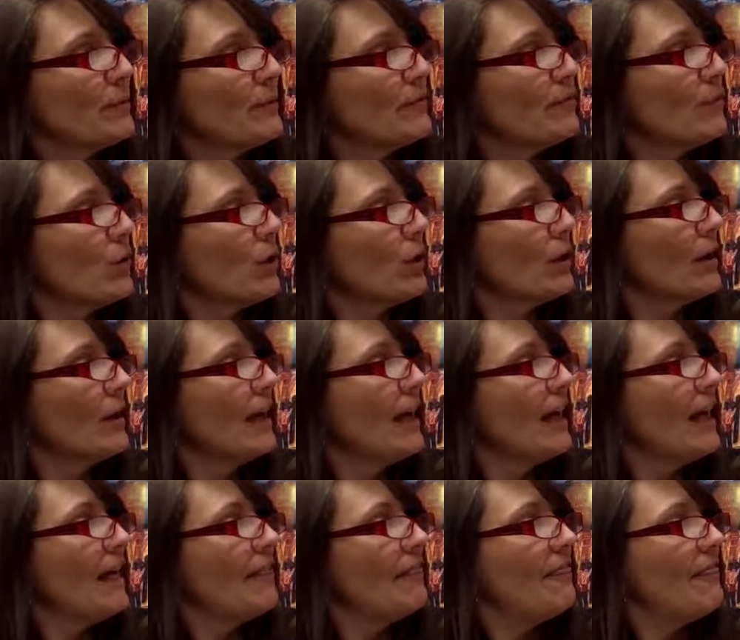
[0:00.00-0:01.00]
before.
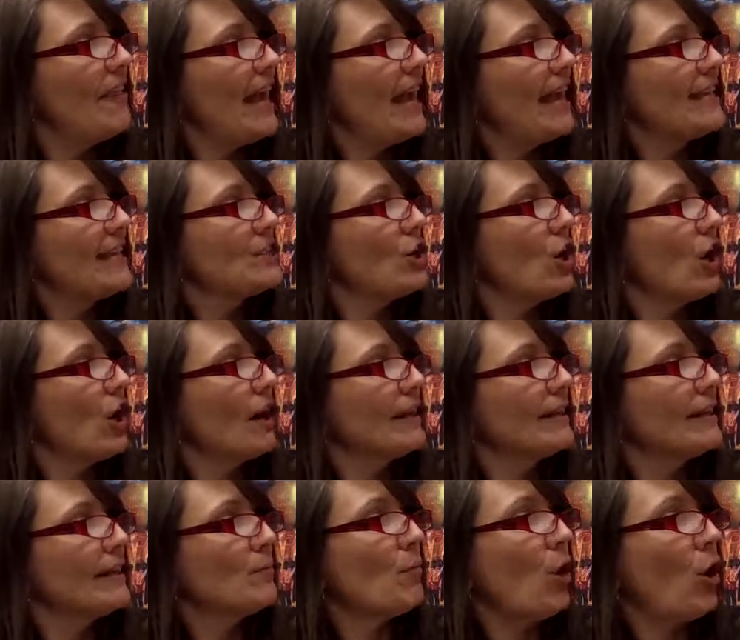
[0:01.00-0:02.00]
They taught
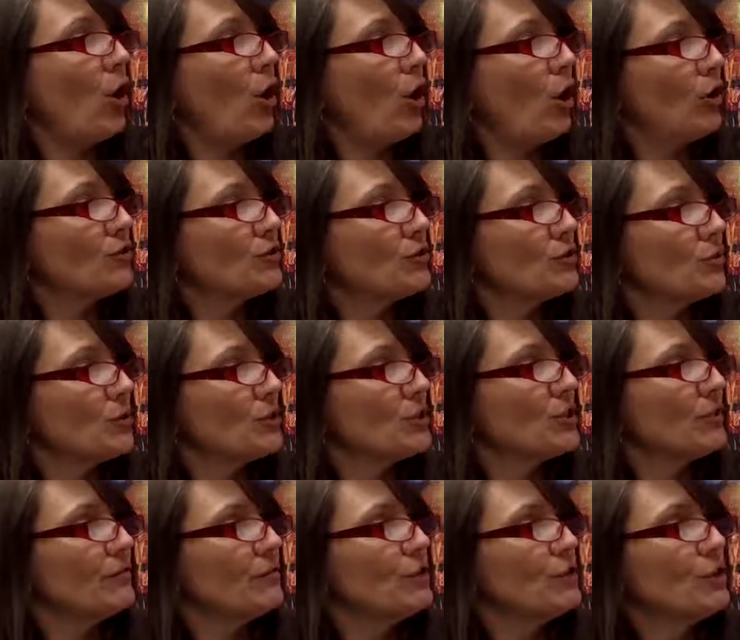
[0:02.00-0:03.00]
him all sorts
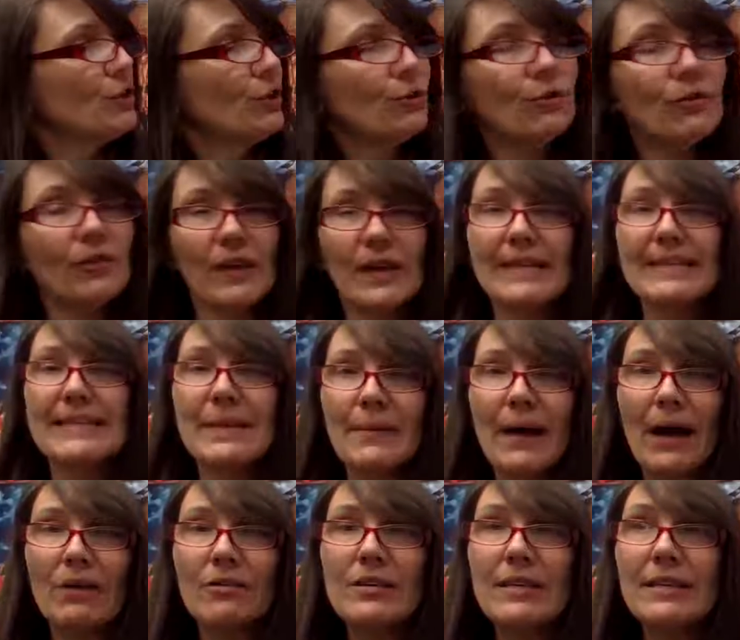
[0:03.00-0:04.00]
of new things
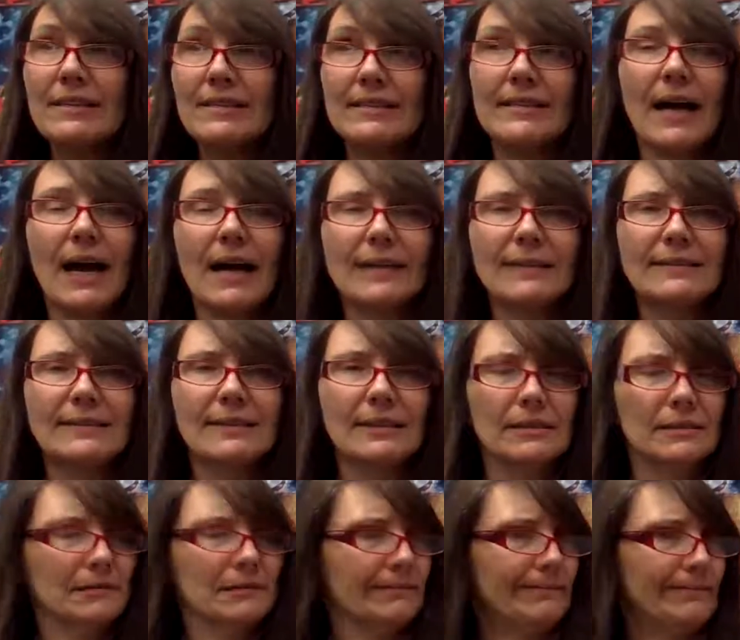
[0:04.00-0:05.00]
about his tusk,
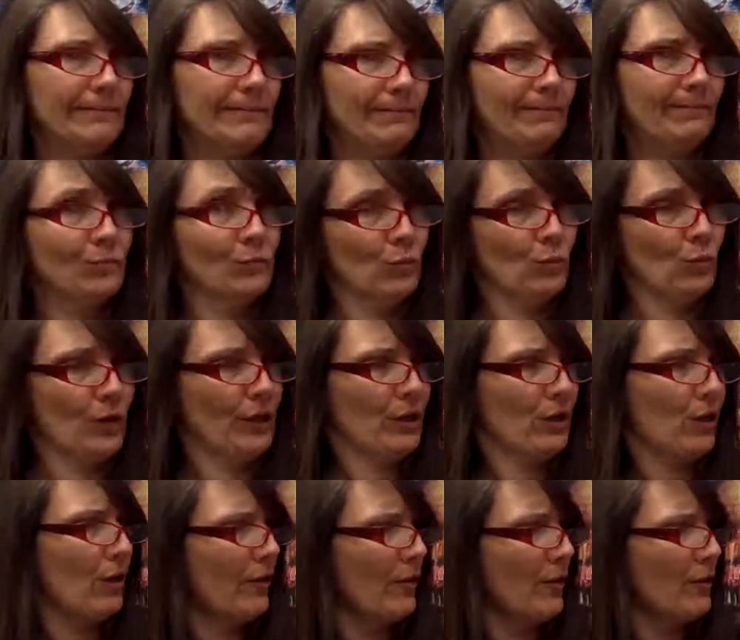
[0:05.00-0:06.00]
we
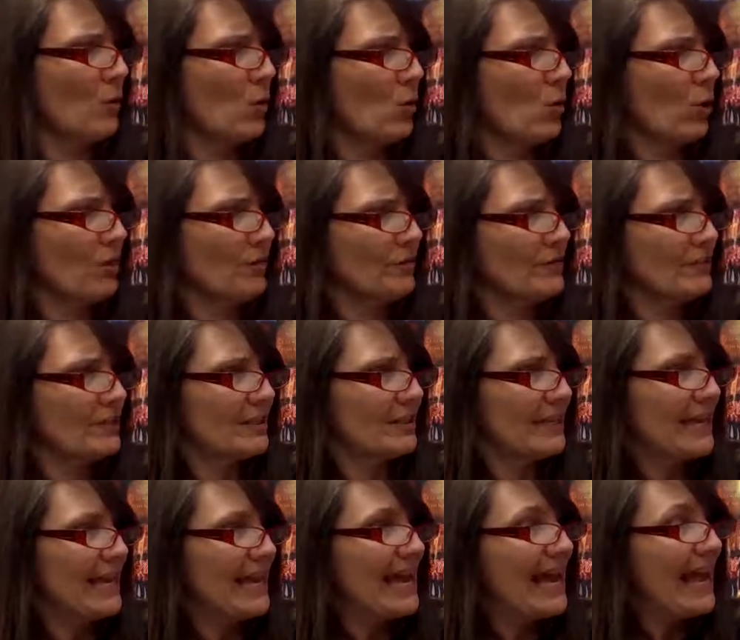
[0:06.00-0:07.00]
call them horns,
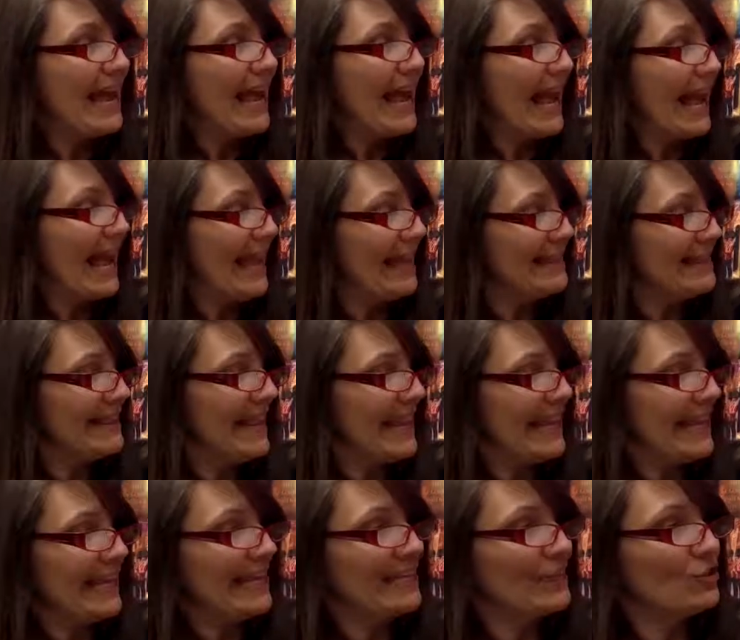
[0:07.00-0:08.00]
and
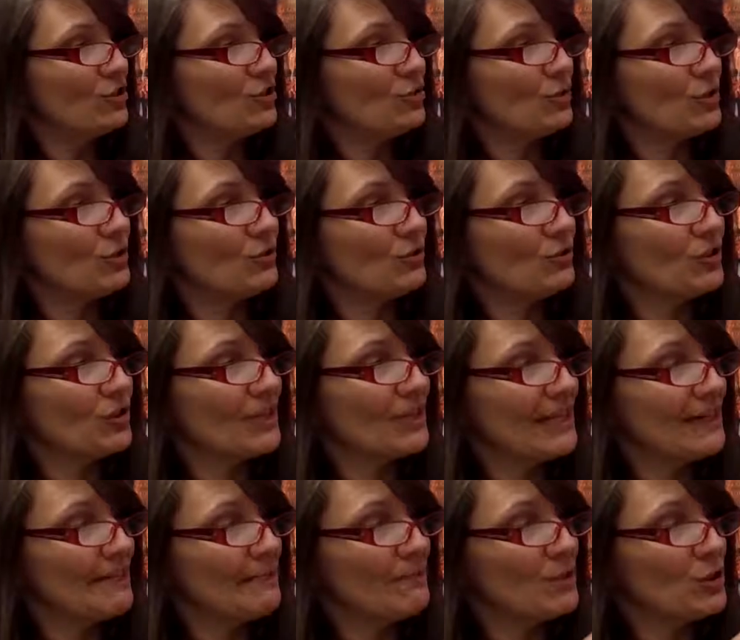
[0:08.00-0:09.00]
they introduced
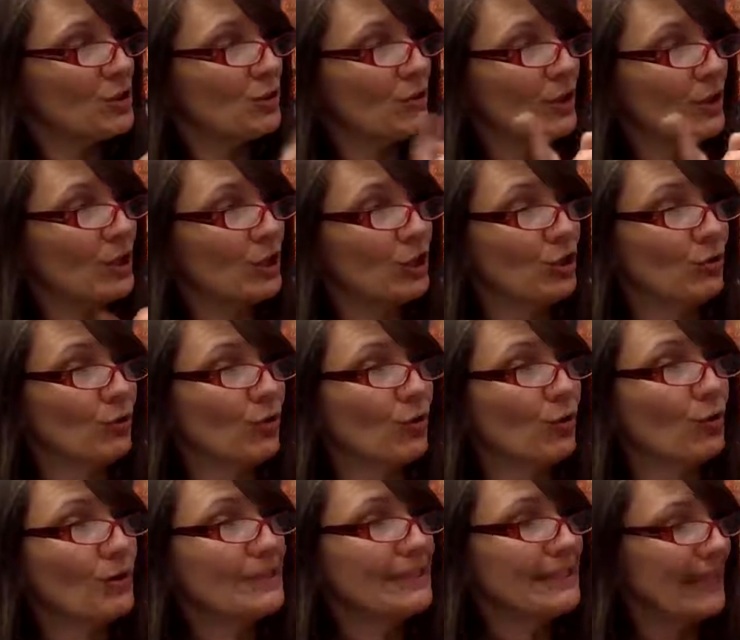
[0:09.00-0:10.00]
him to
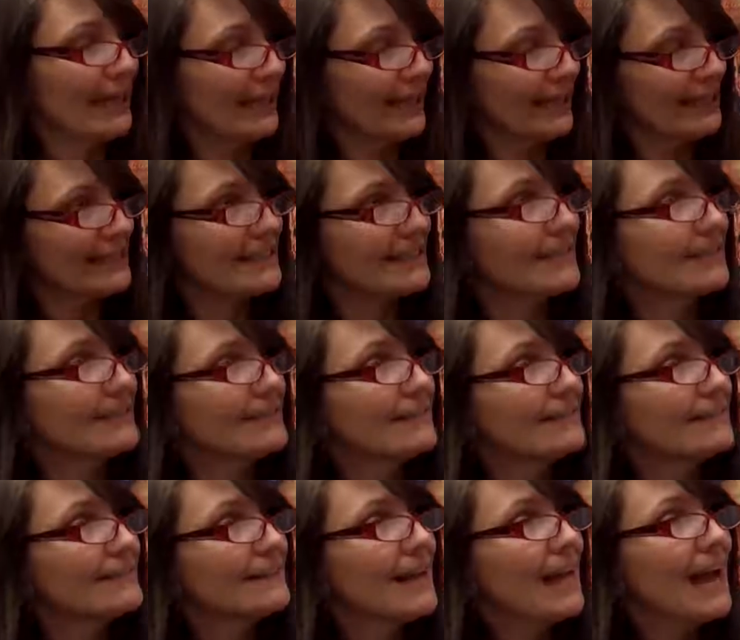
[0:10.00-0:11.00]
unicorn
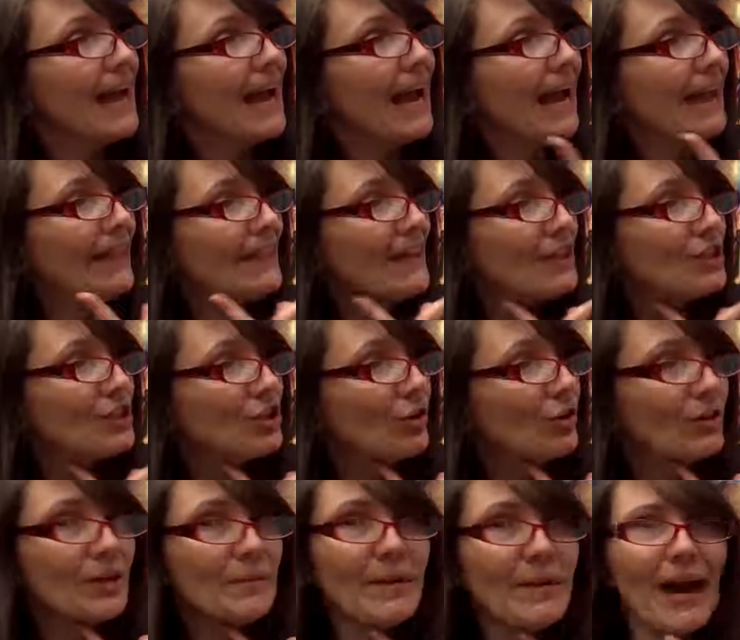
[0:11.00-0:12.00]
delicacies, and they
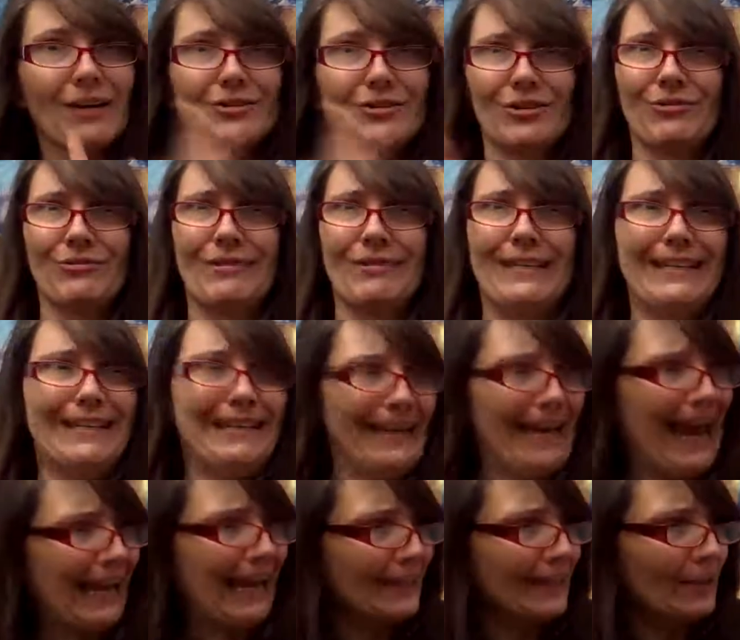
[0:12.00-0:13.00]
showed him how to
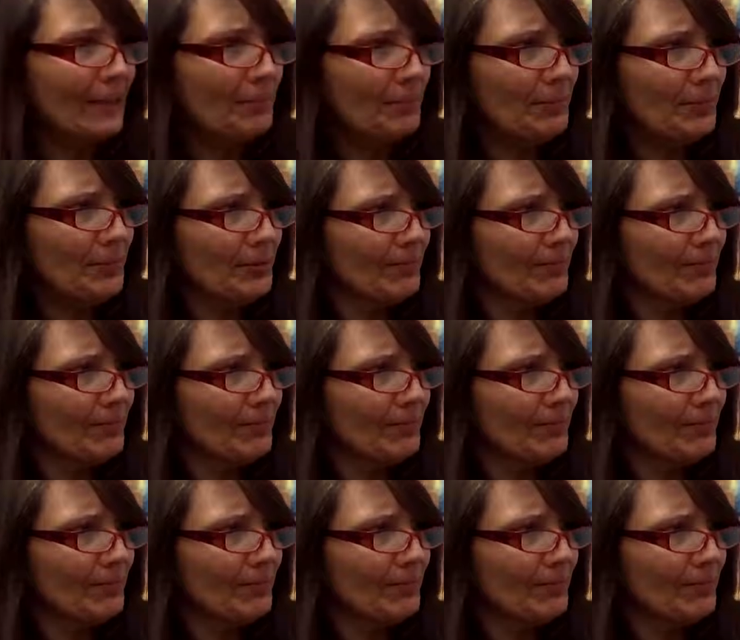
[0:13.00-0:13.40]
gallop.